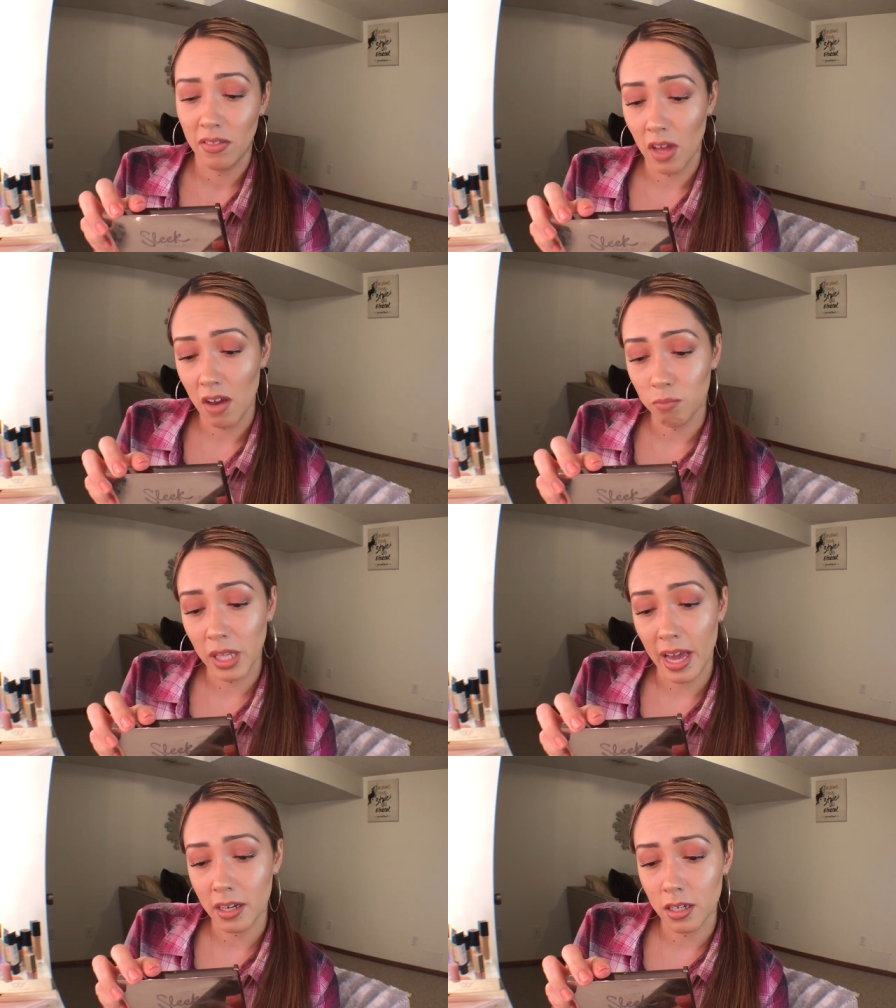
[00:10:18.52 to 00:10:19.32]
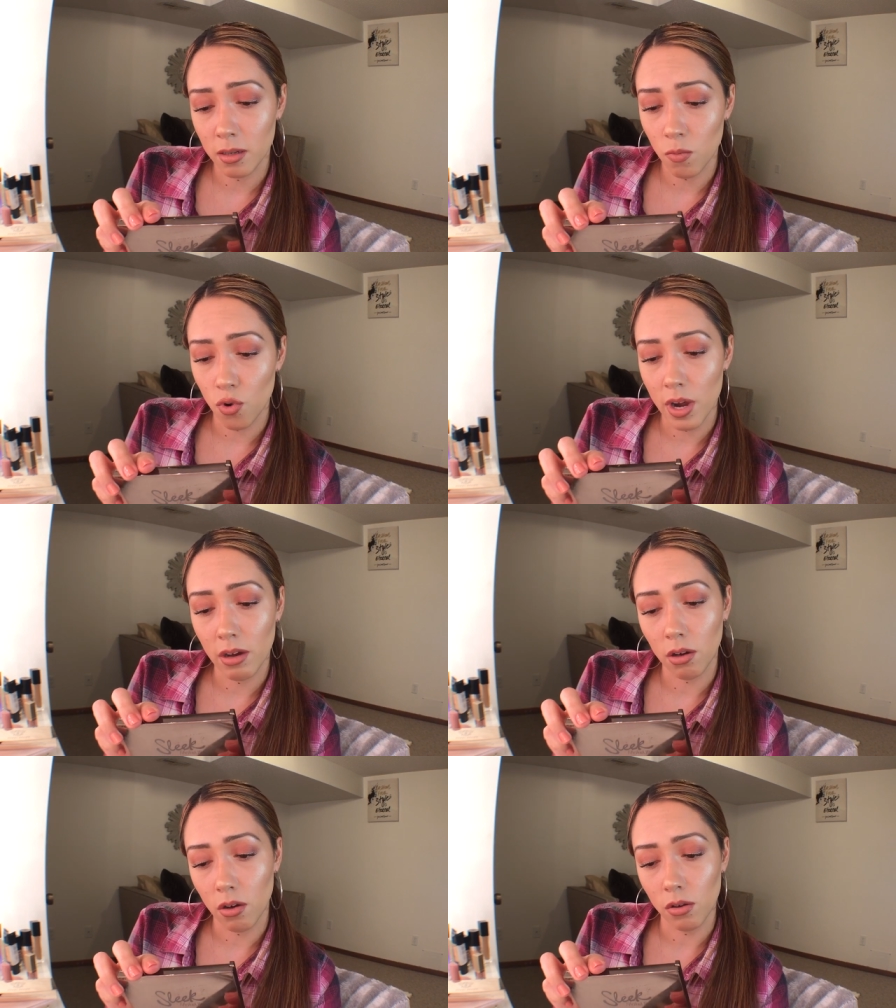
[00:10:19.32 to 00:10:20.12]
They have Platinum,
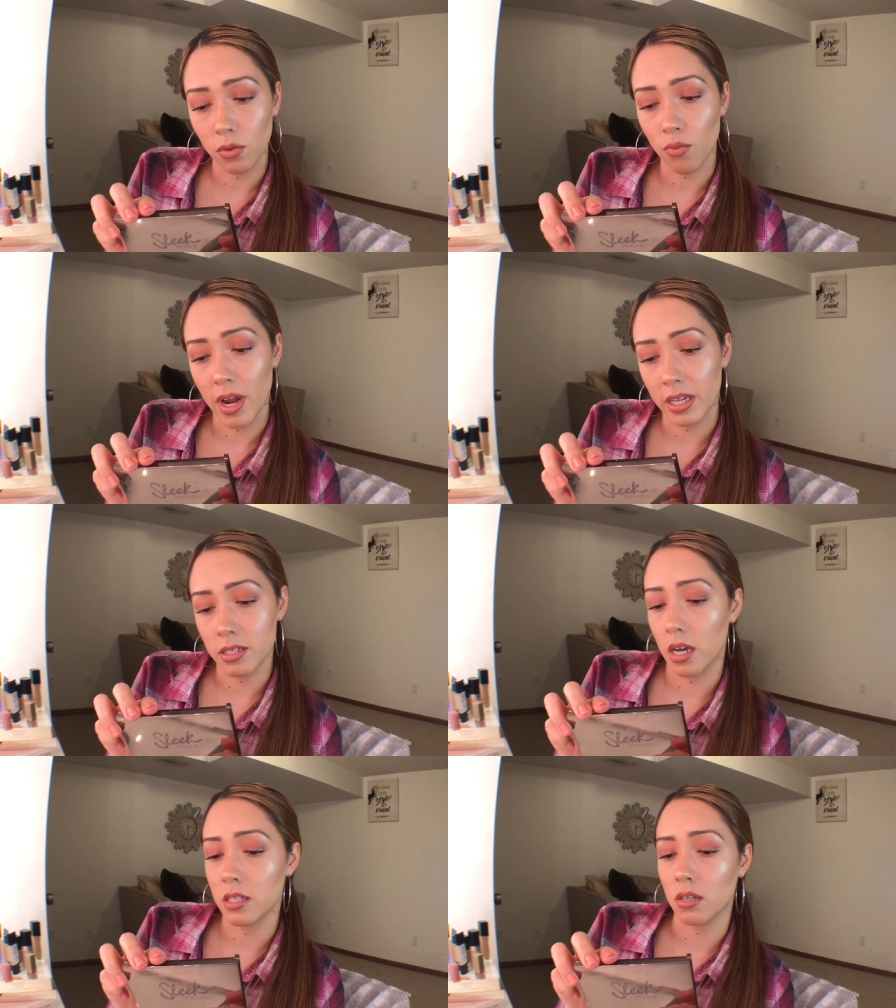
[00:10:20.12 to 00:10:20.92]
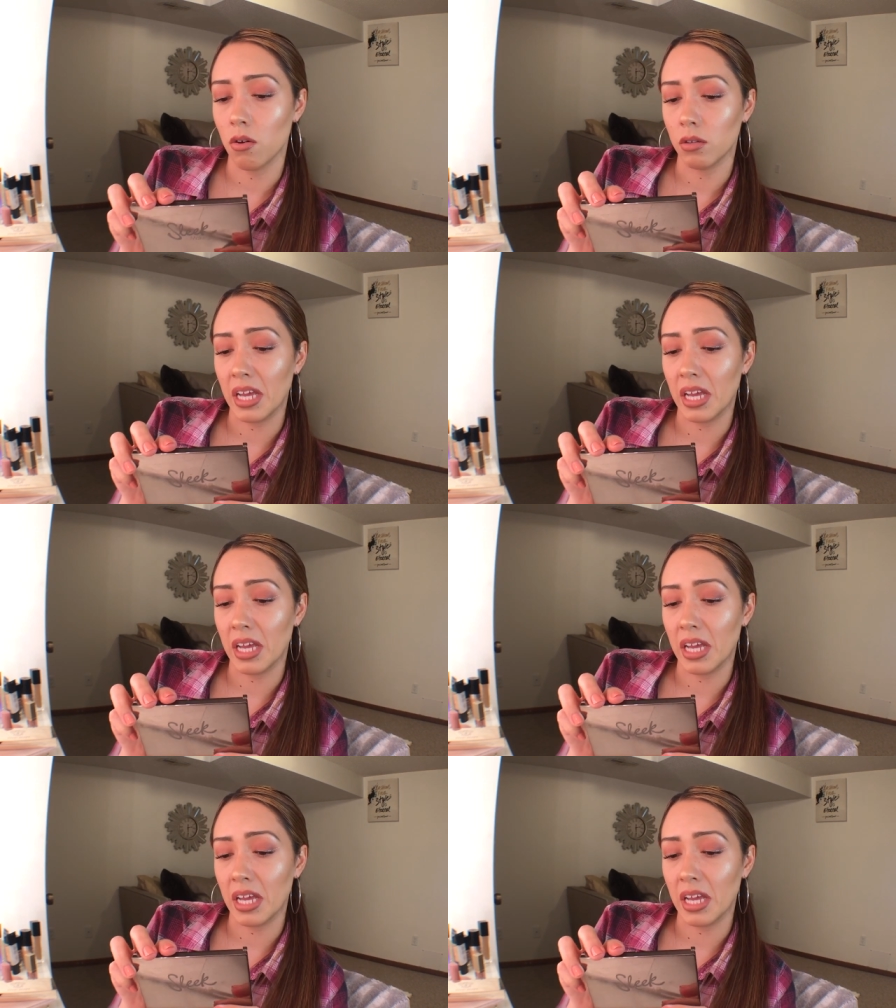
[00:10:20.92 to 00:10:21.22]
Royal Gold, Renaissance Gold,